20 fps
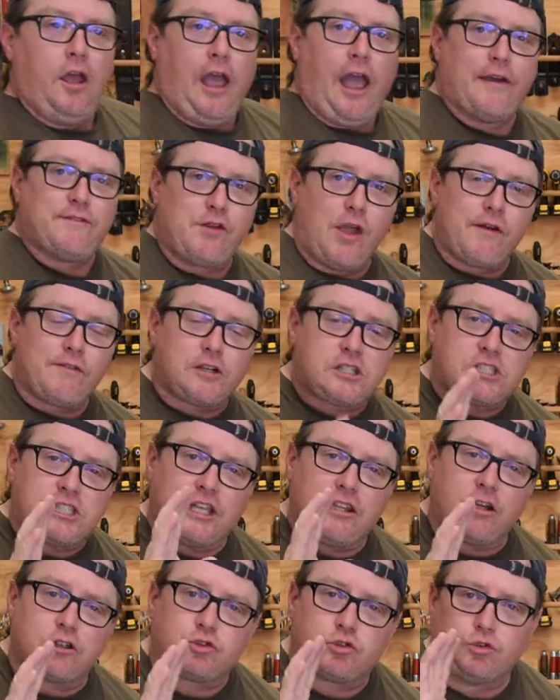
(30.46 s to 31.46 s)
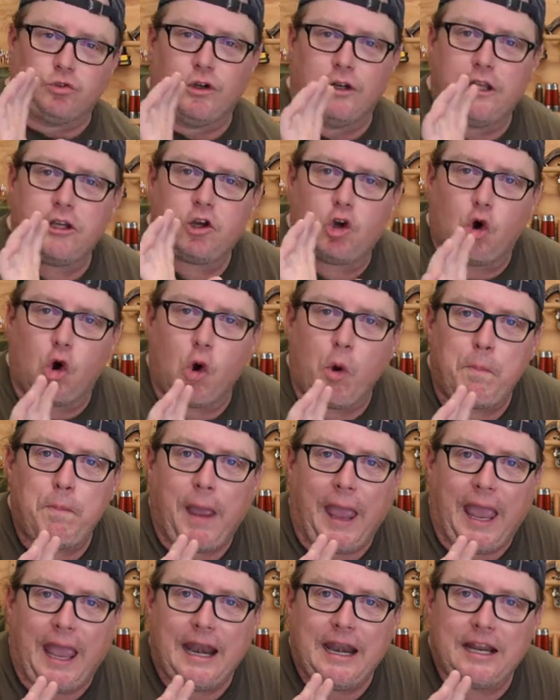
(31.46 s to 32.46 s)
Have you ever seen those really cool
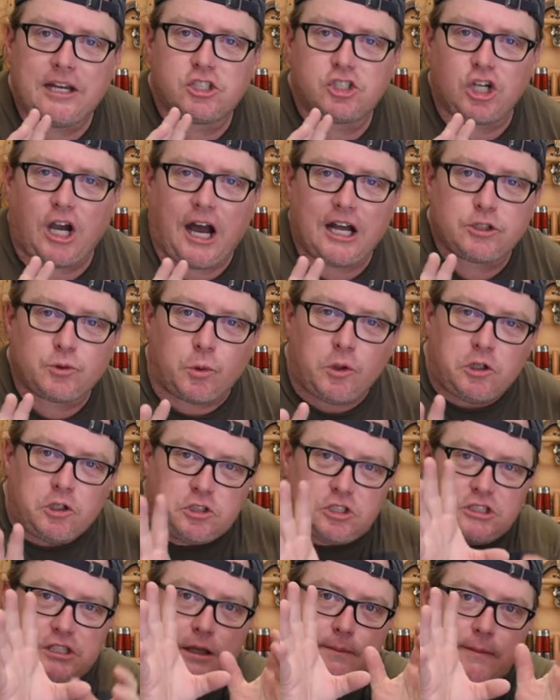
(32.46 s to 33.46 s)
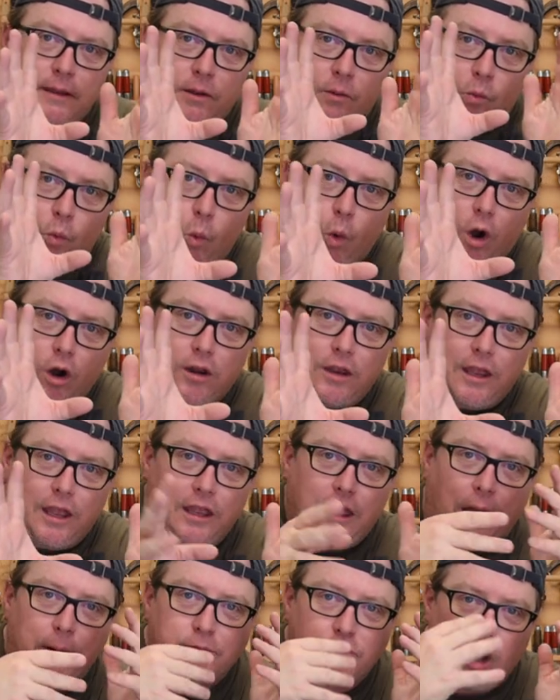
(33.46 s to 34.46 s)
panning shots where you see me
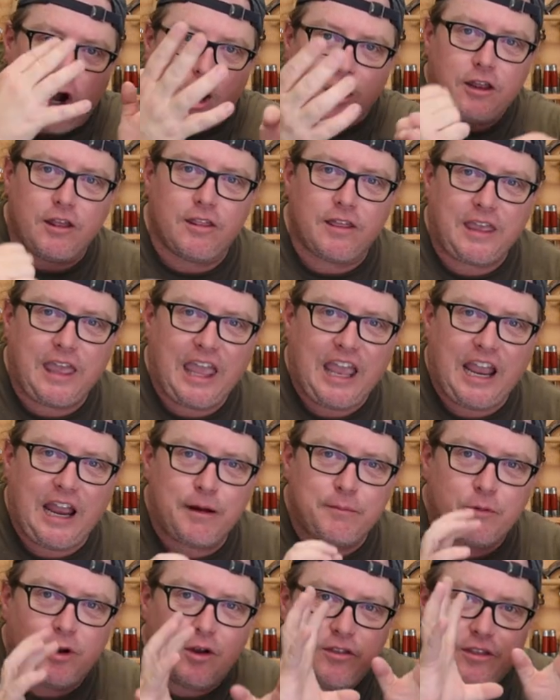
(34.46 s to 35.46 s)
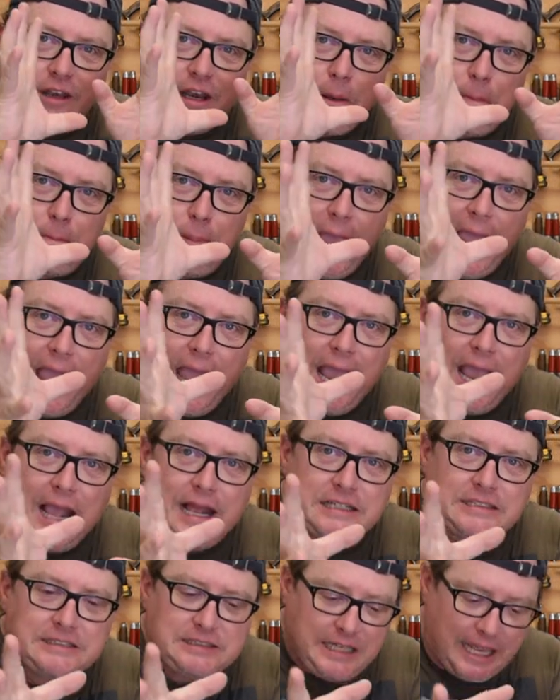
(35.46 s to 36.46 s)
working, I'm talking to the camera, then it
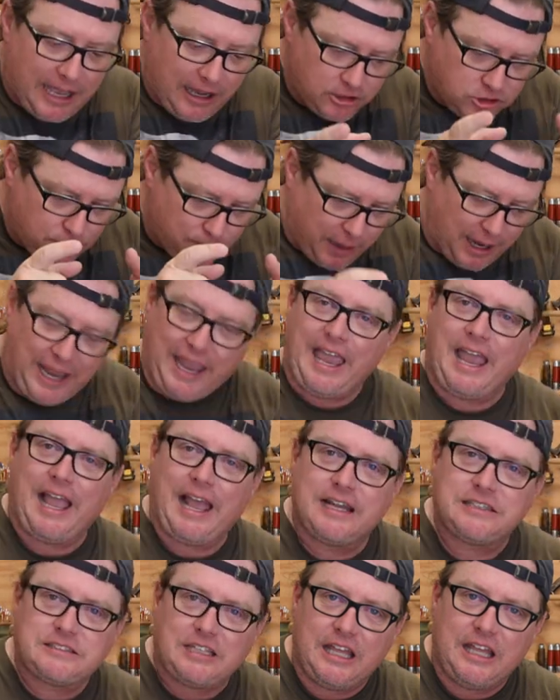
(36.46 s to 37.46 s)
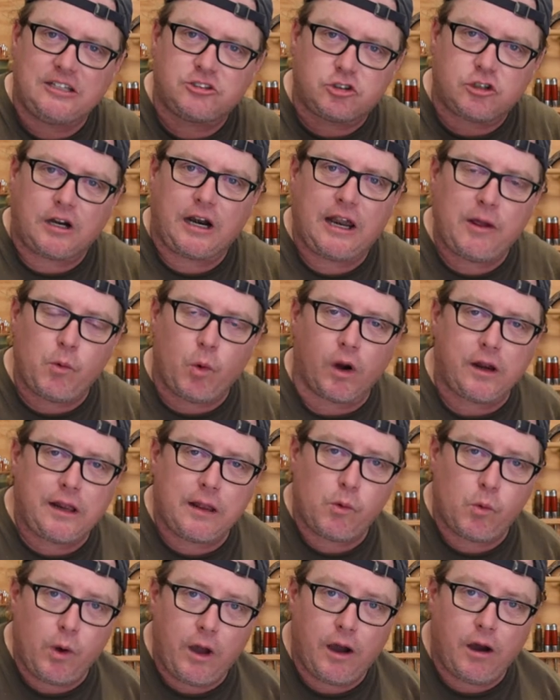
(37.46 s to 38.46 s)
pans down to my hands, intricately
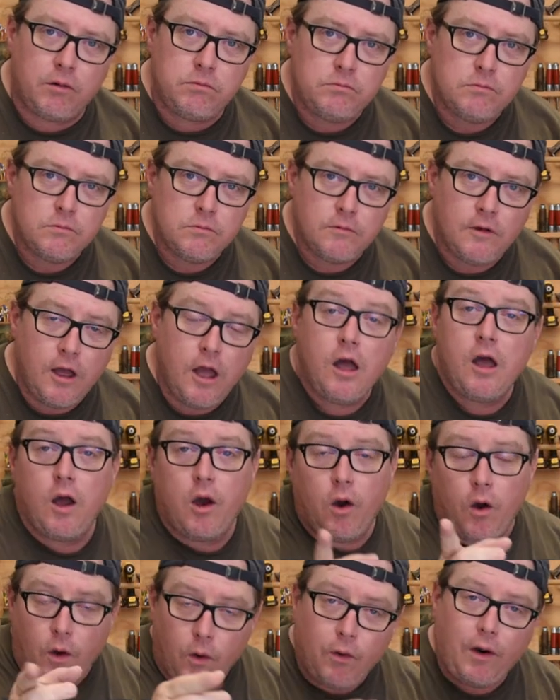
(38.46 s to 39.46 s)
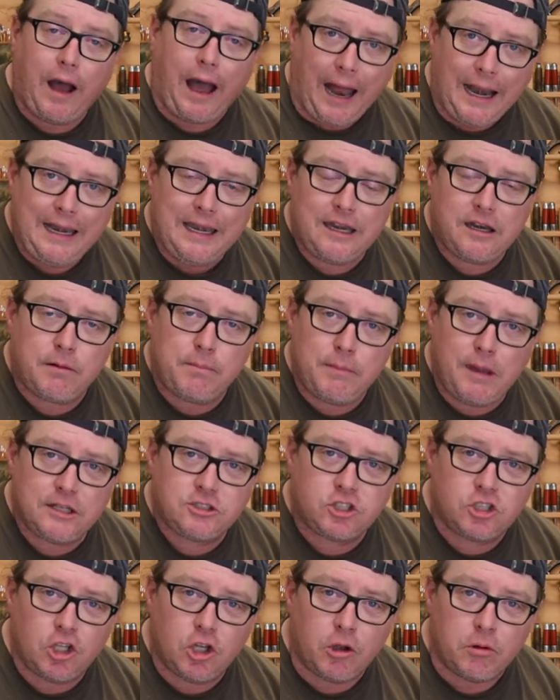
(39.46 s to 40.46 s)
working well? Well, I need to
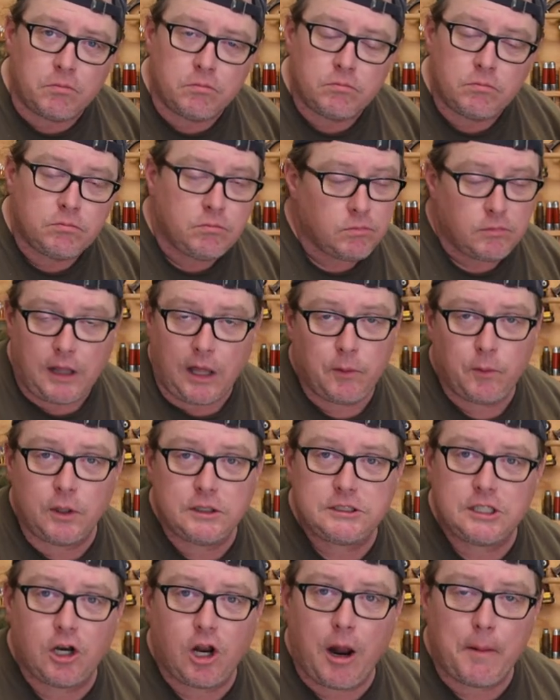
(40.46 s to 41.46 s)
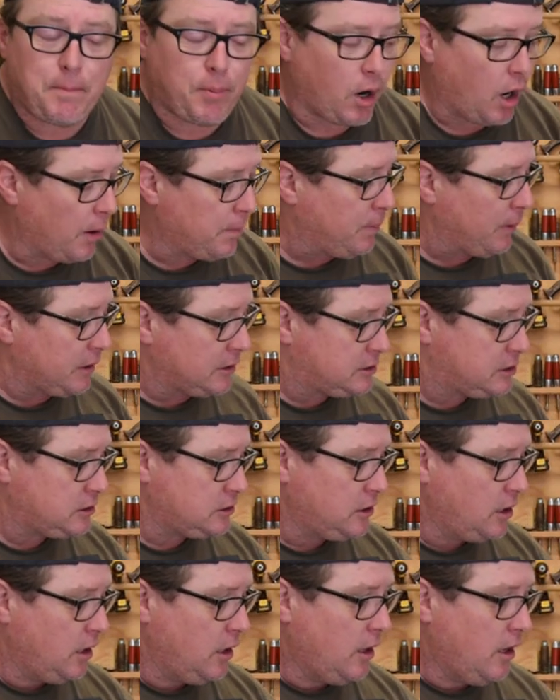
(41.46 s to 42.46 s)
admit to you, that wasn't on
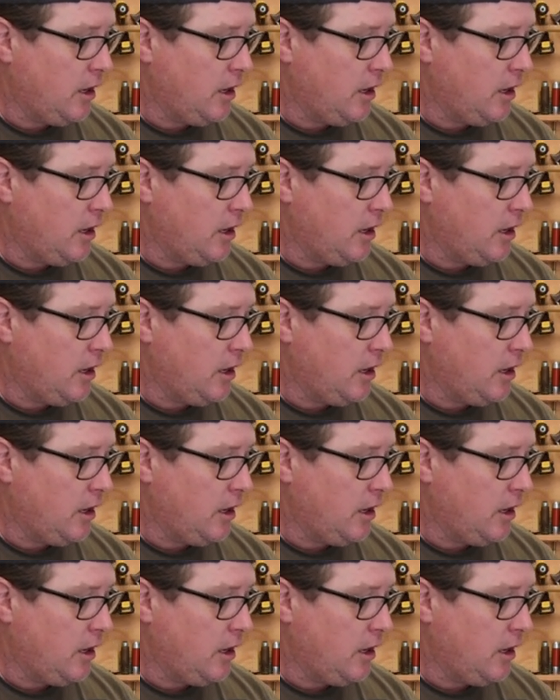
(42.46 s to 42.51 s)
purpose.